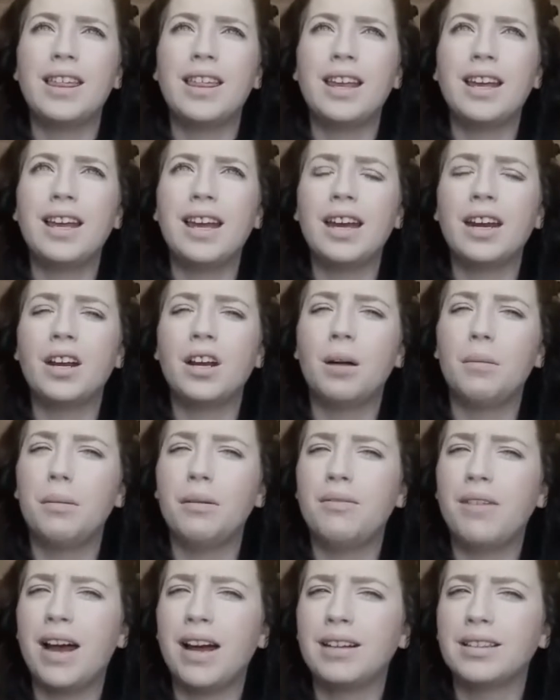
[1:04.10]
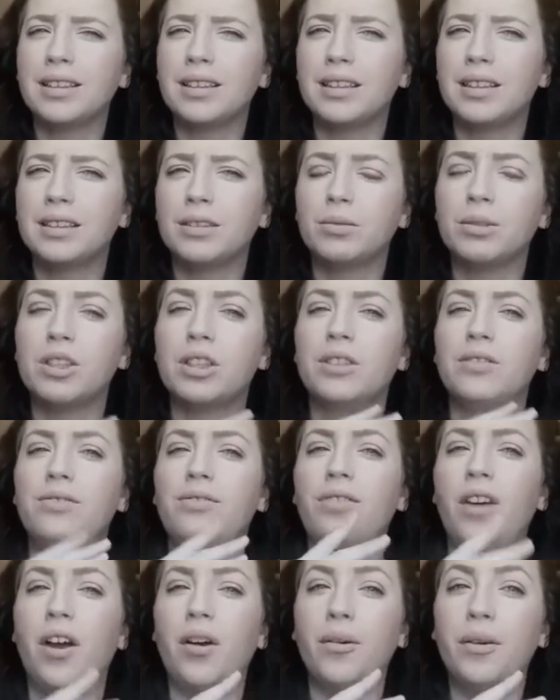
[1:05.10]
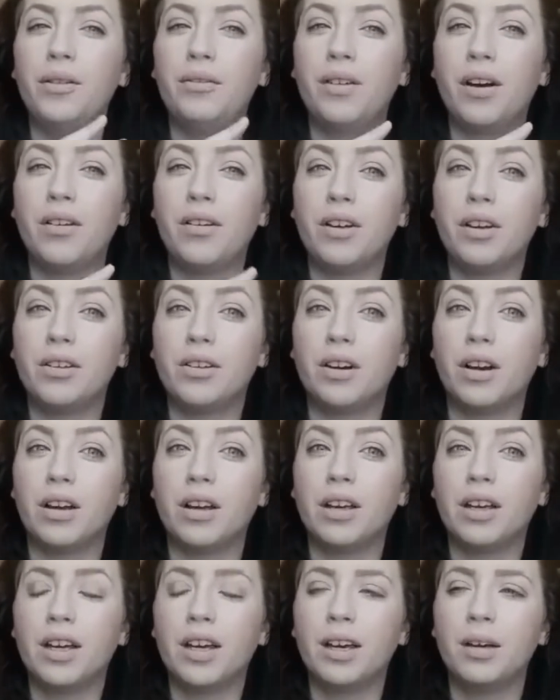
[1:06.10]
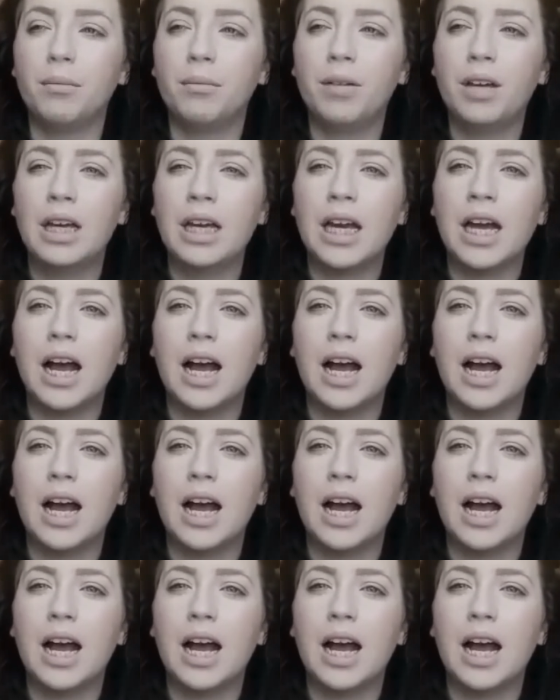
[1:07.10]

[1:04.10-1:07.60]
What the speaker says: think he had a couple of accidents, which is very, very unlike him.